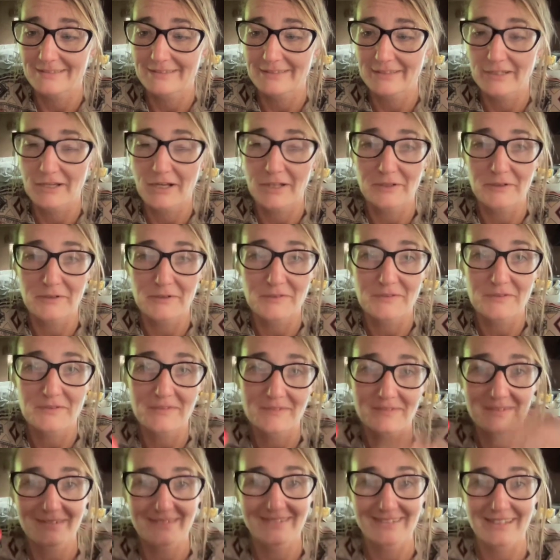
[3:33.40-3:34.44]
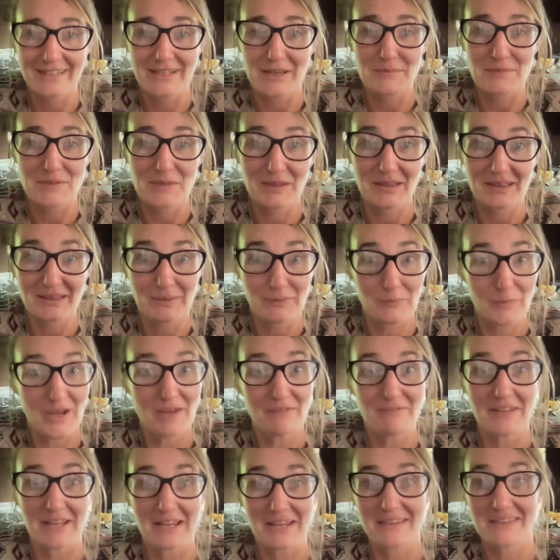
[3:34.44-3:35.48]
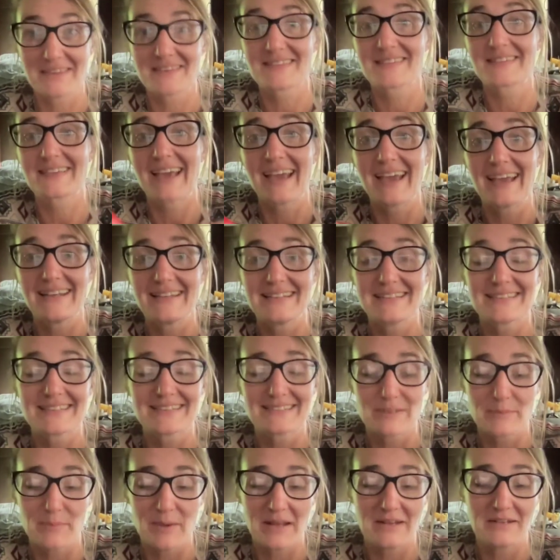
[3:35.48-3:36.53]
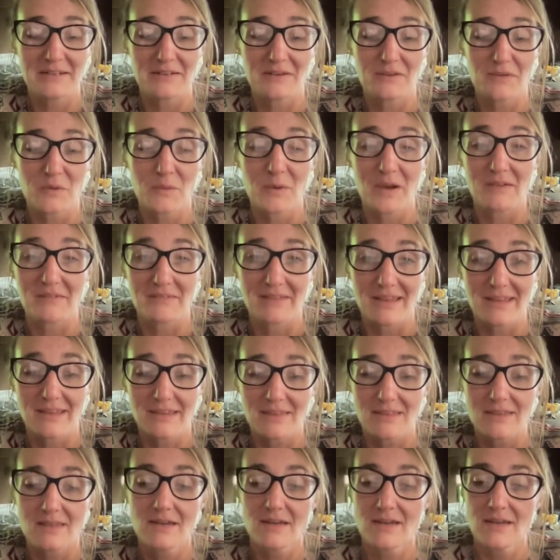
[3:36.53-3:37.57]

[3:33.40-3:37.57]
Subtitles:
colors, it comes in wavelengths, and depending on the wavelength,